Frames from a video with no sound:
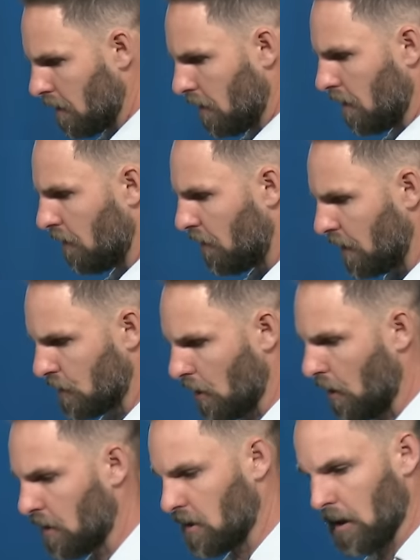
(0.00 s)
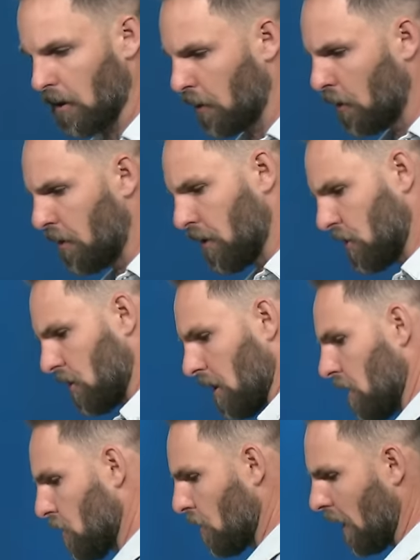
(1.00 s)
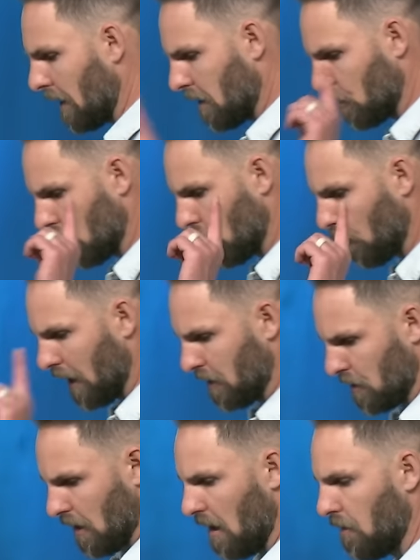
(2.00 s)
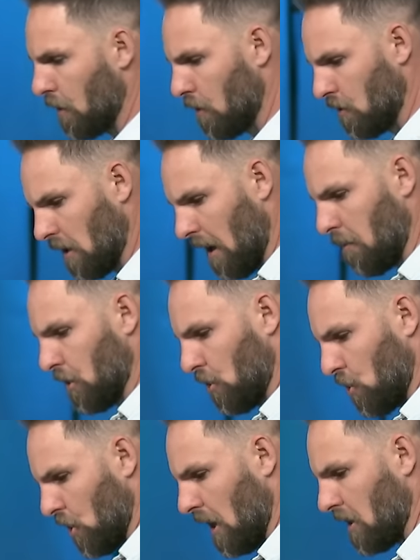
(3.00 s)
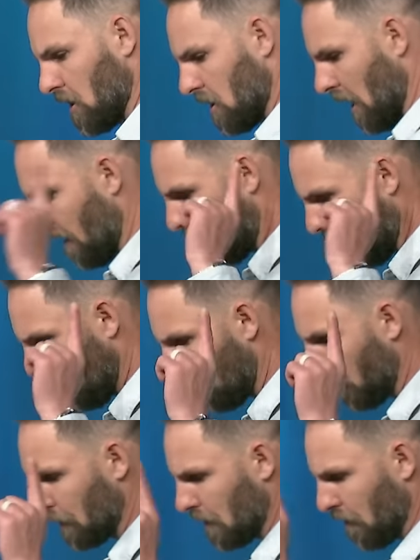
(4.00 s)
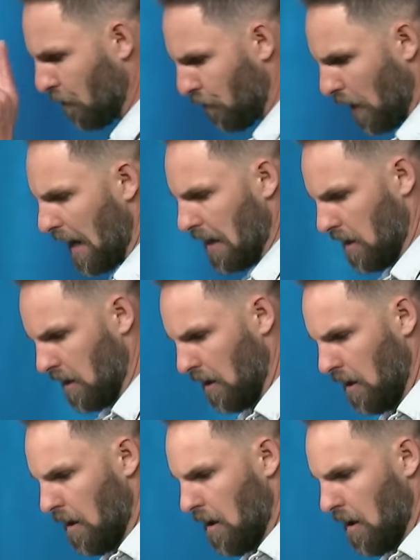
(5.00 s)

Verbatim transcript: Convince hearts that although their sin is great, there's a great Savior whose name is Jesus, that if they will put their faith,